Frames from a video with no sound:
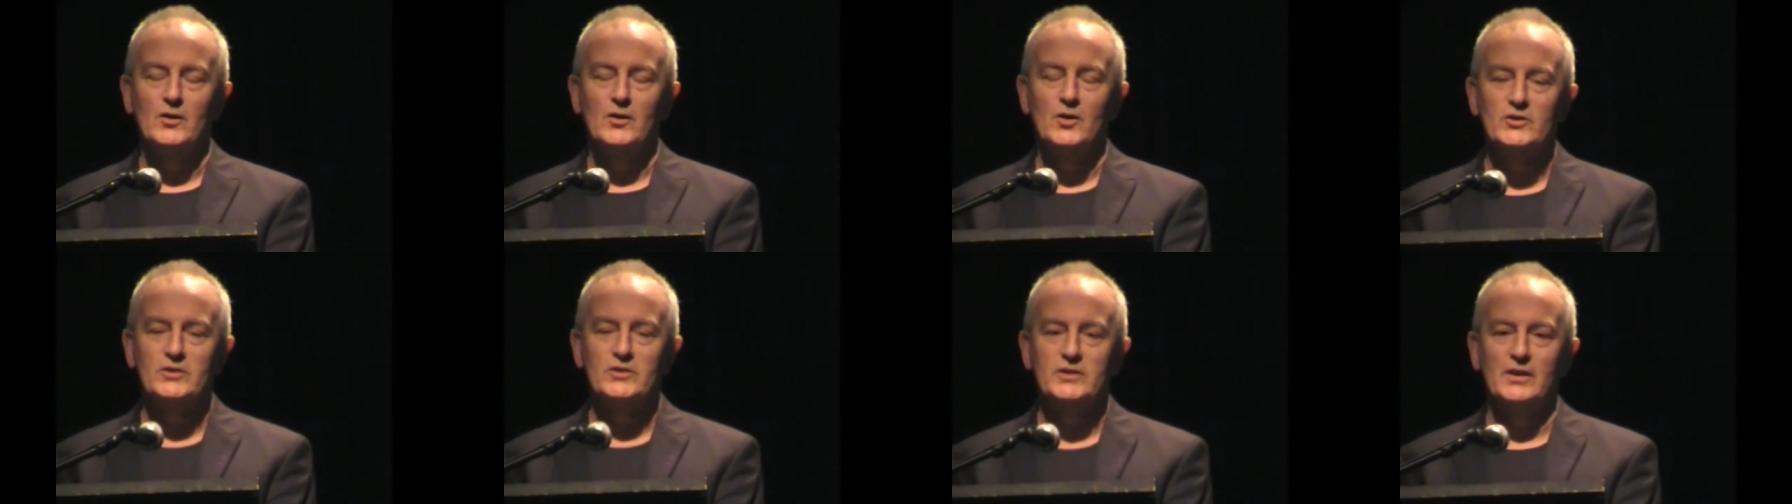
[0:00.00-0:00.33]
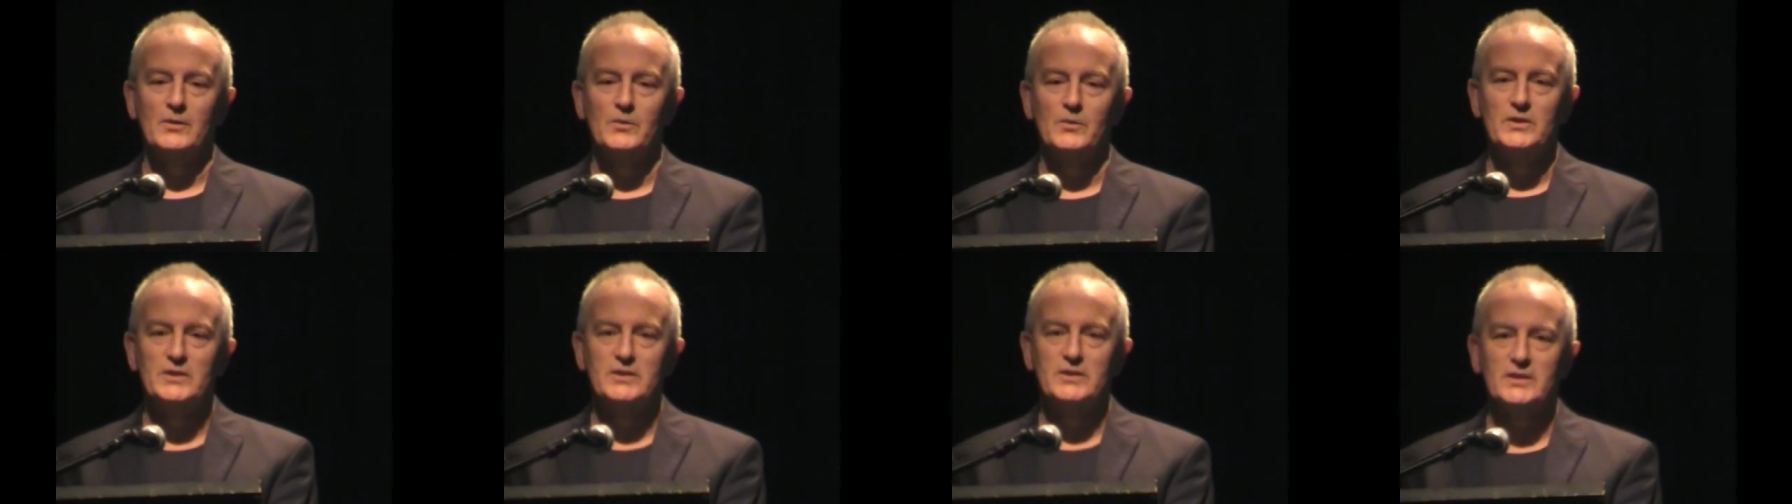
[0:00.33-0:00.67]
course
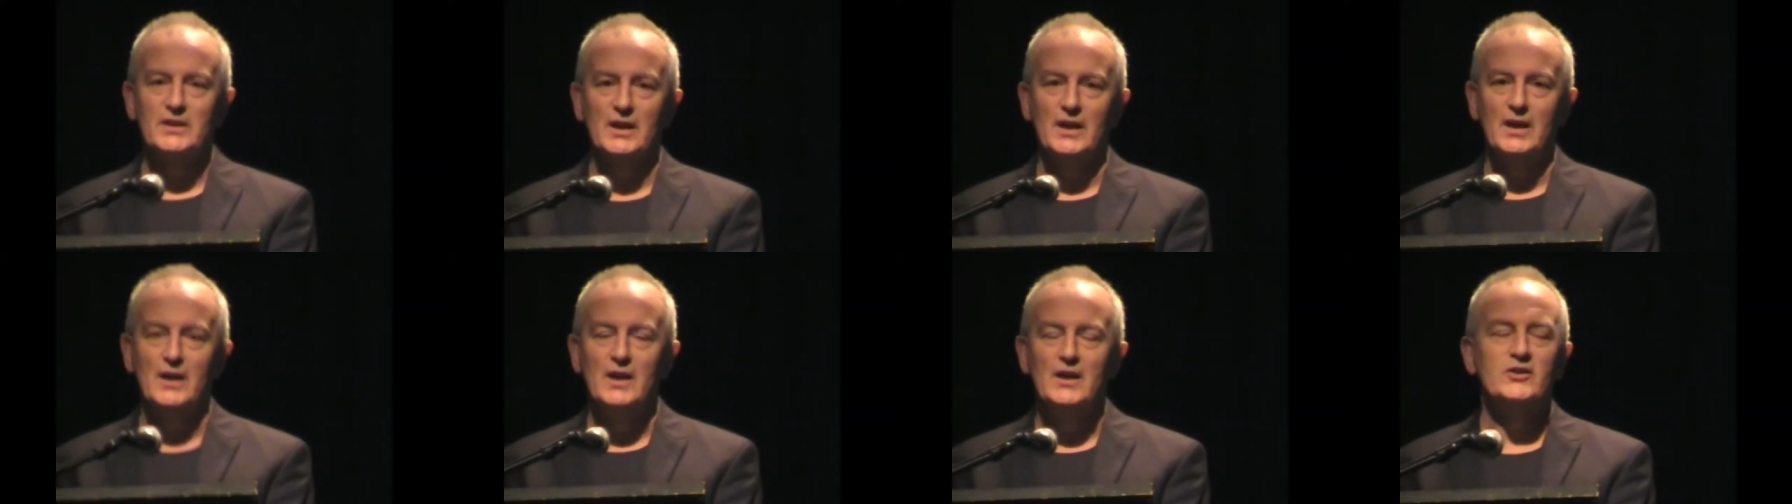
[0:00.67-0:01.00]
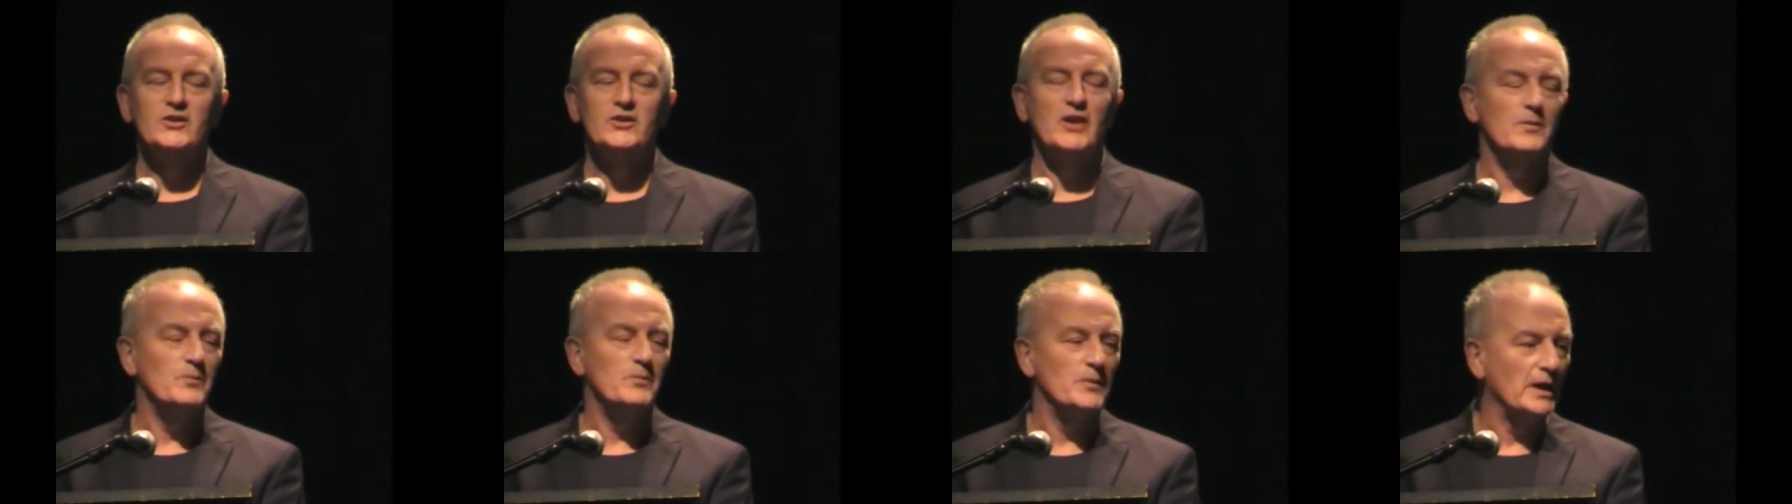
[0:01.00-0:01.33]
there was
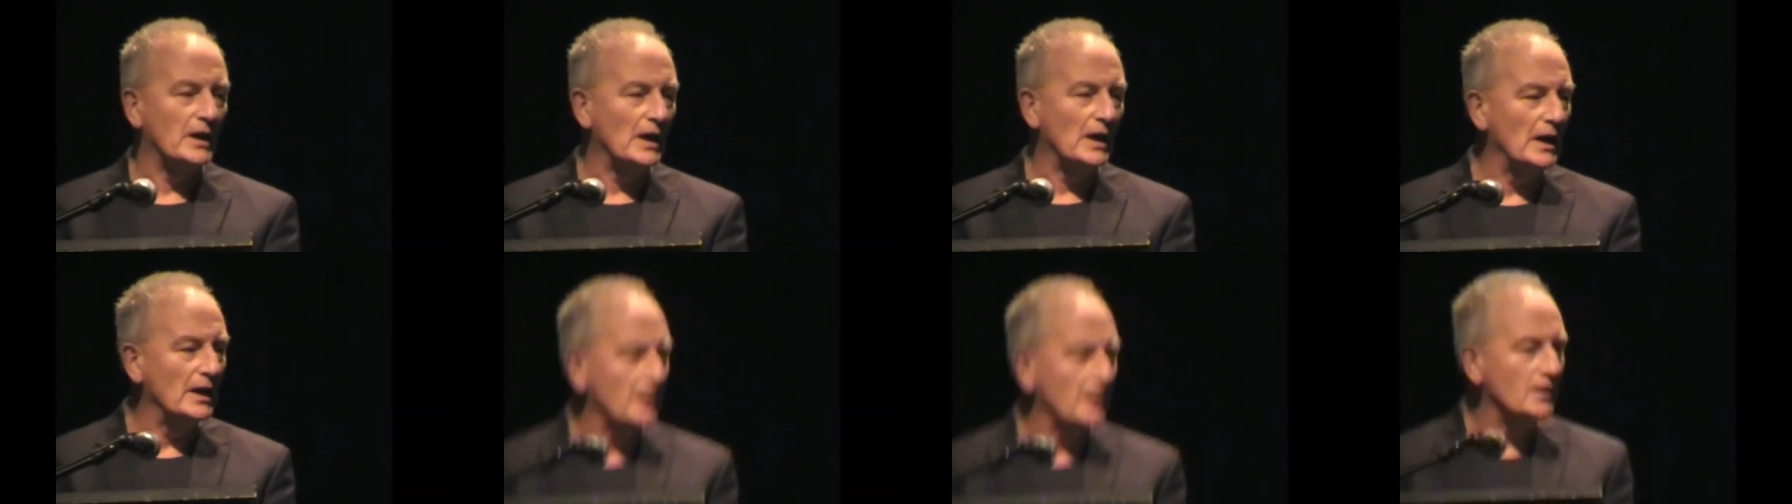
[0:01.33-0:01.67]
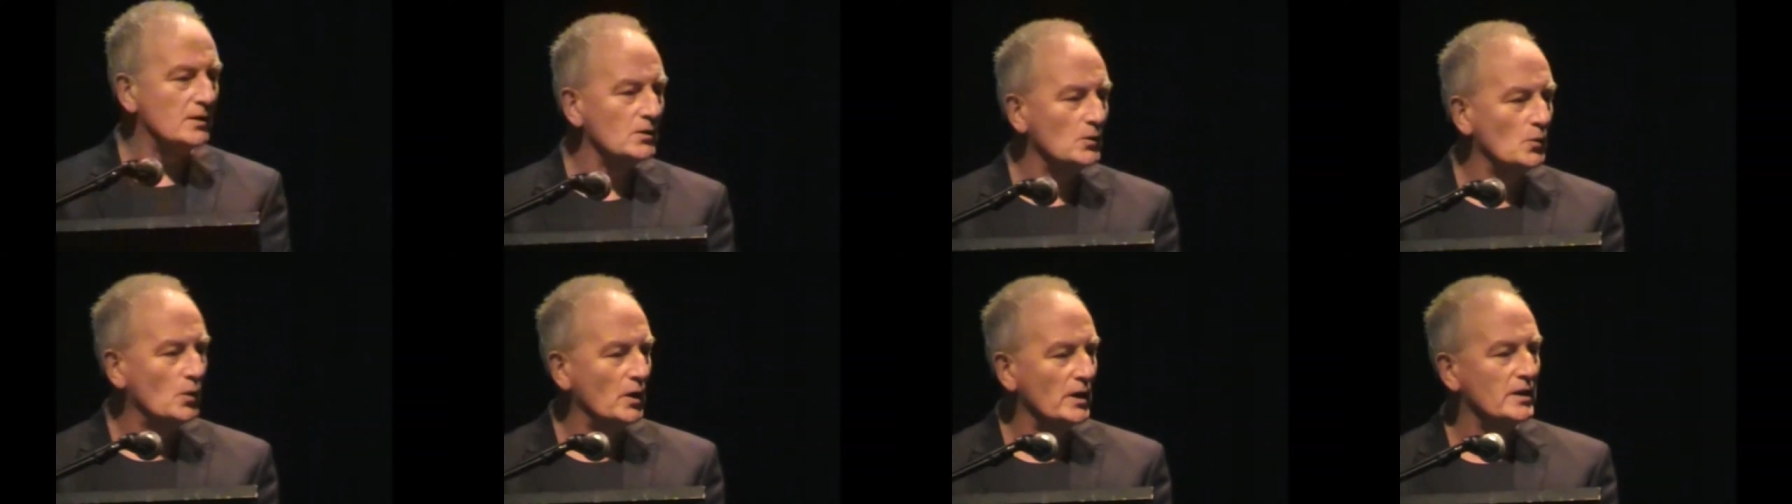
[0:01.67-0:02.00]
Ted McElligott,
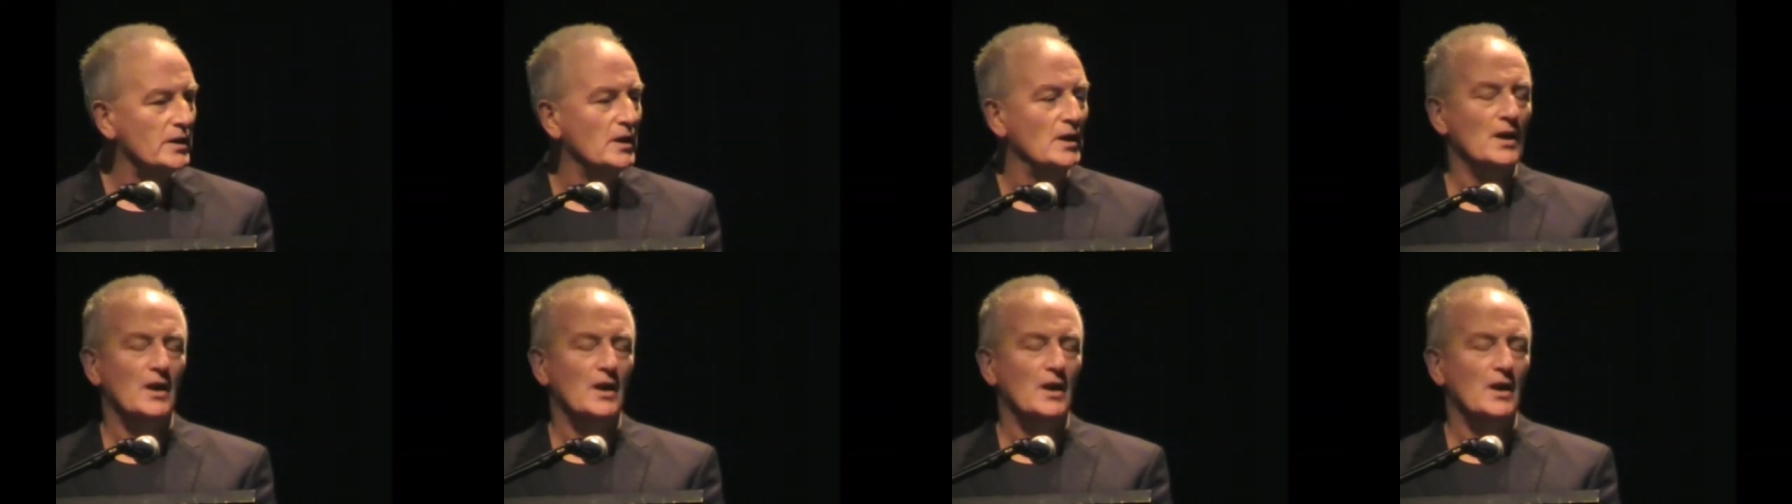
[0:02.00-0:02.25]
who had